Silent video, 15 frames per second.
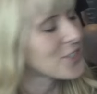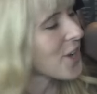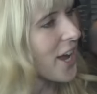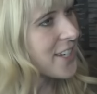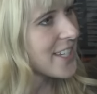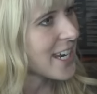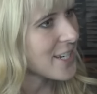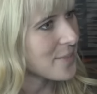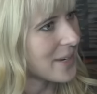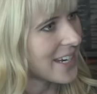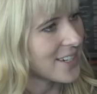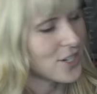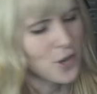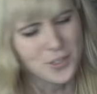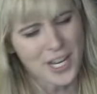no contact
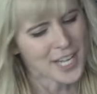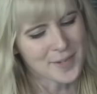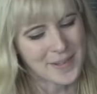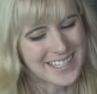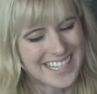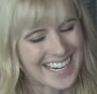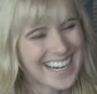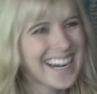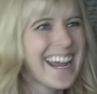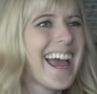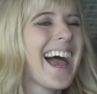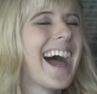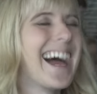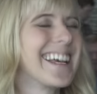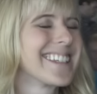judgment. Me, no judgments here.
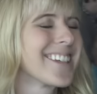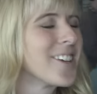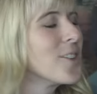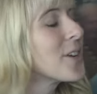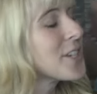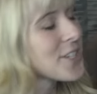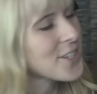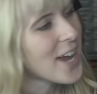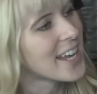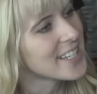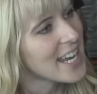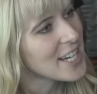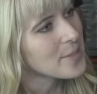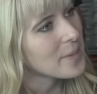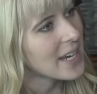Uh, so you can just
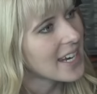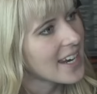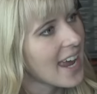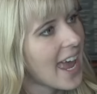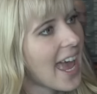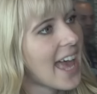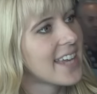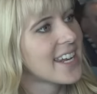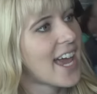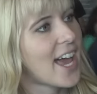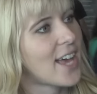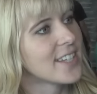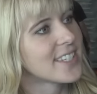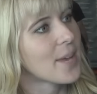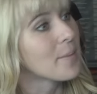contact me and
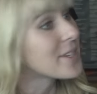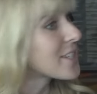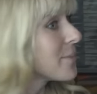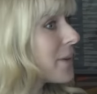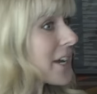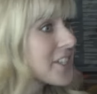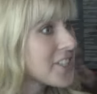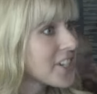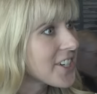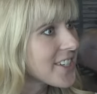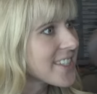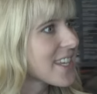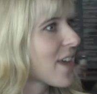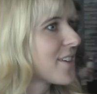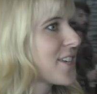uh, send me some
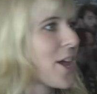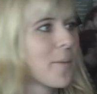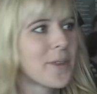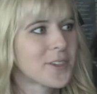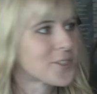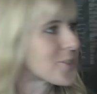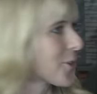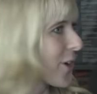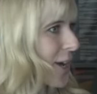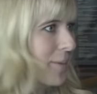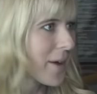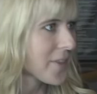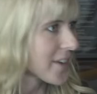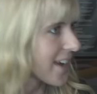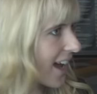pictures, tell me the story
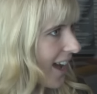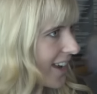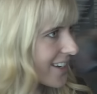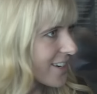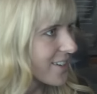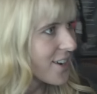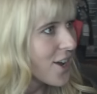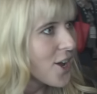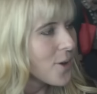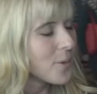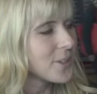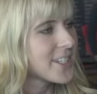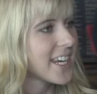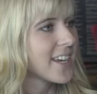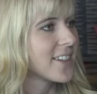about the gun, and
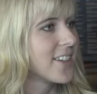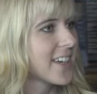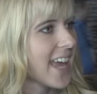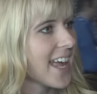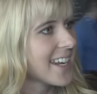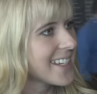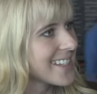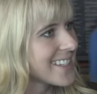we'll take a look at it